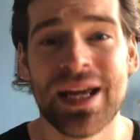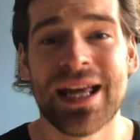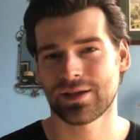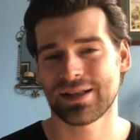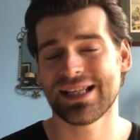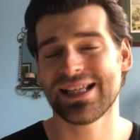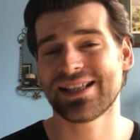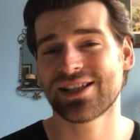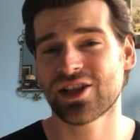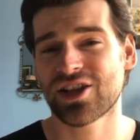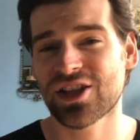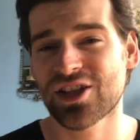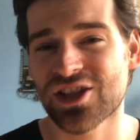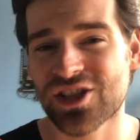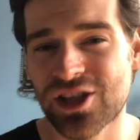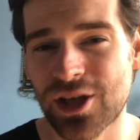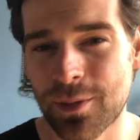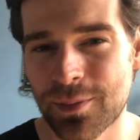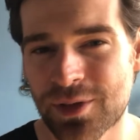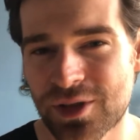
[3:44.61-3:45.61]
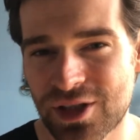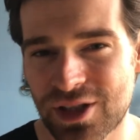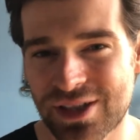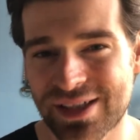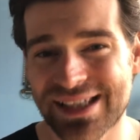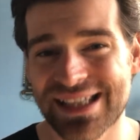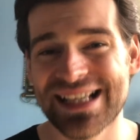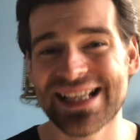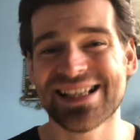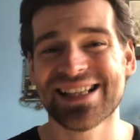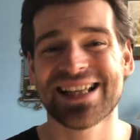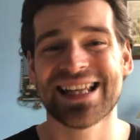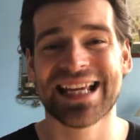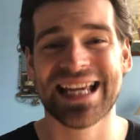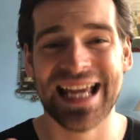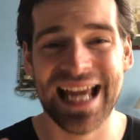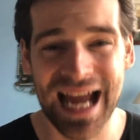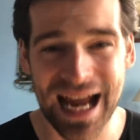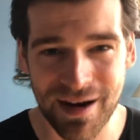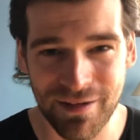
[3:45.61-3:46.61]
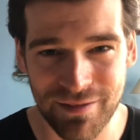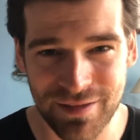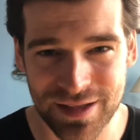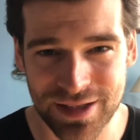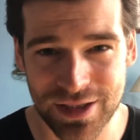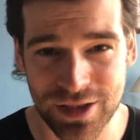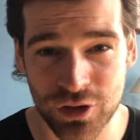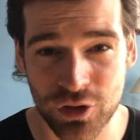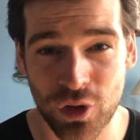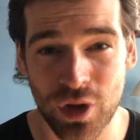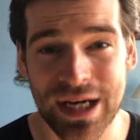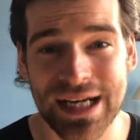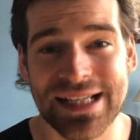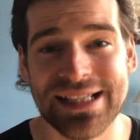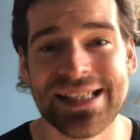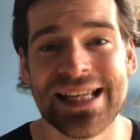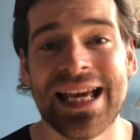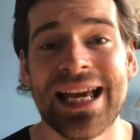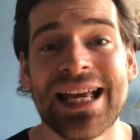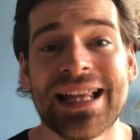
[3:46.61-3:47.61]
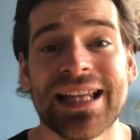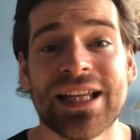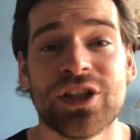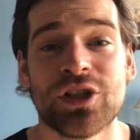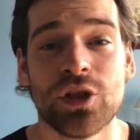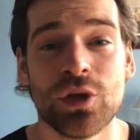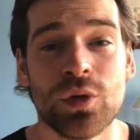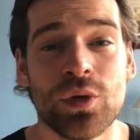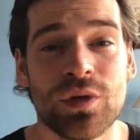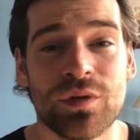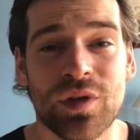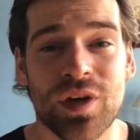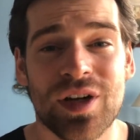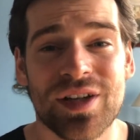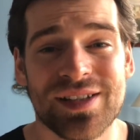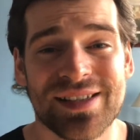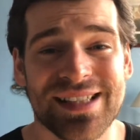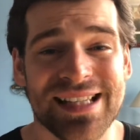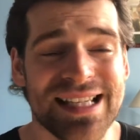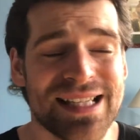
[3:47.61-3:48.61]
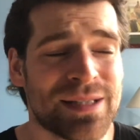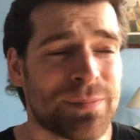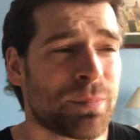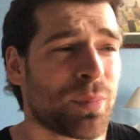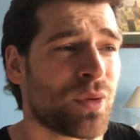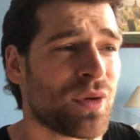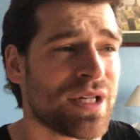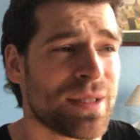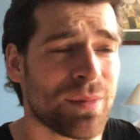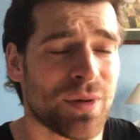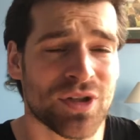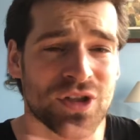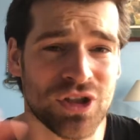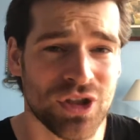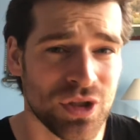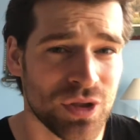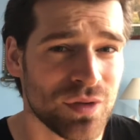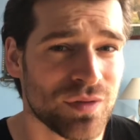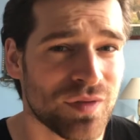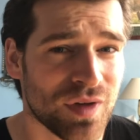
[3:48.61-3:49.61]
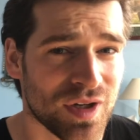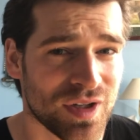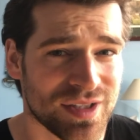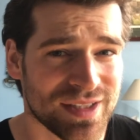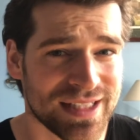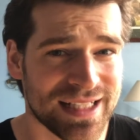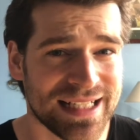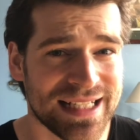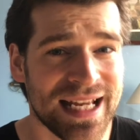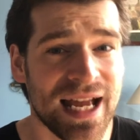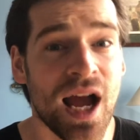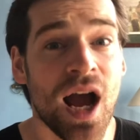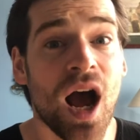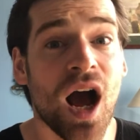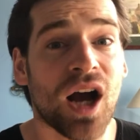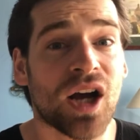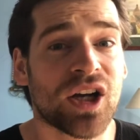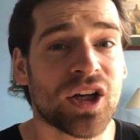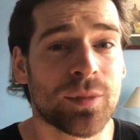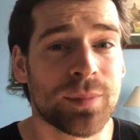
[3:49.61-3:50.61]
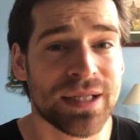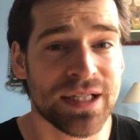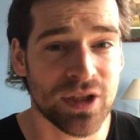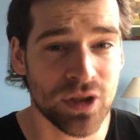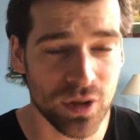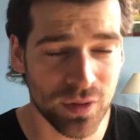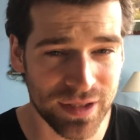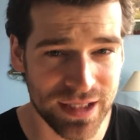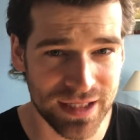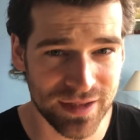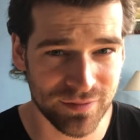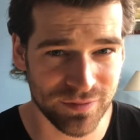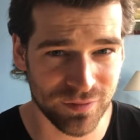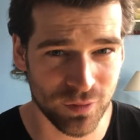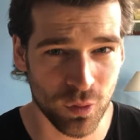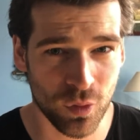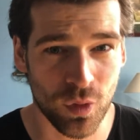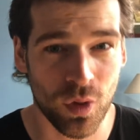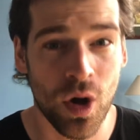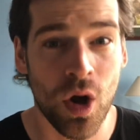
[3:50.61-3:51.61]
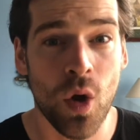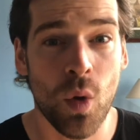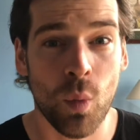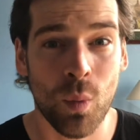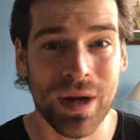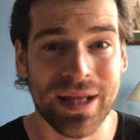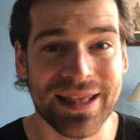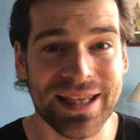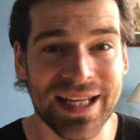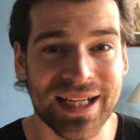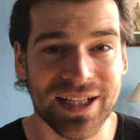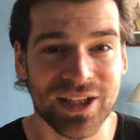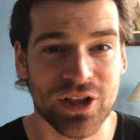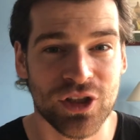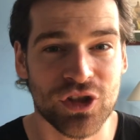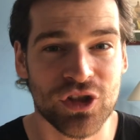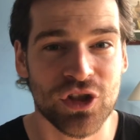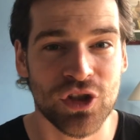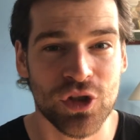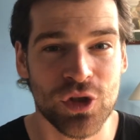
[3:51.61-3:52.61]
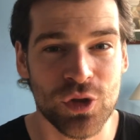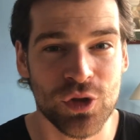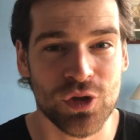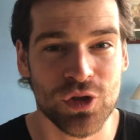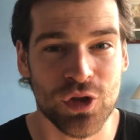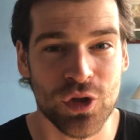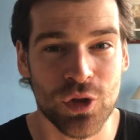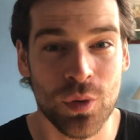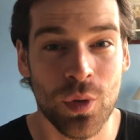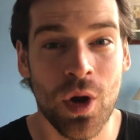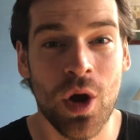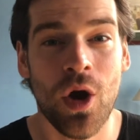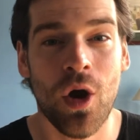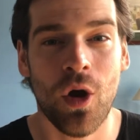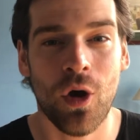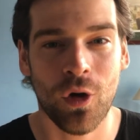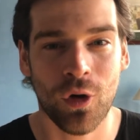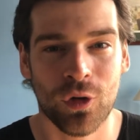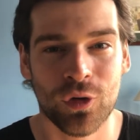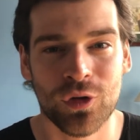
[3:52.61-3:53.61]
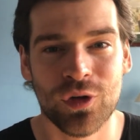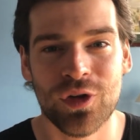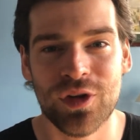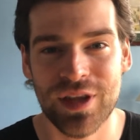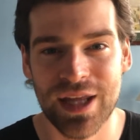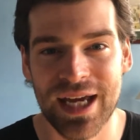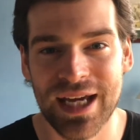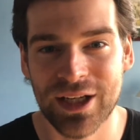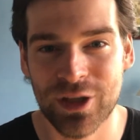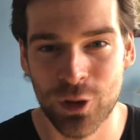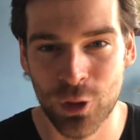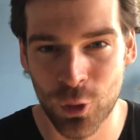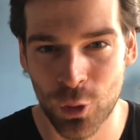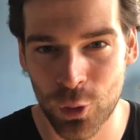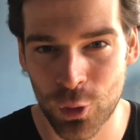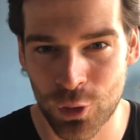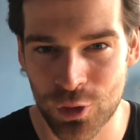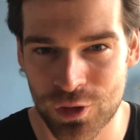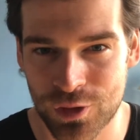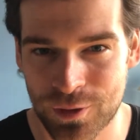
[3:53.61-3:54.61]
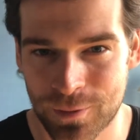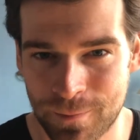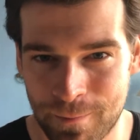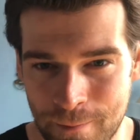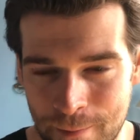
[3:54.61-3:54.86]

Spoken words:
These are the substance, these are the character traits that universities pretty much universally are going to be looking for when they're going to choose you on their course.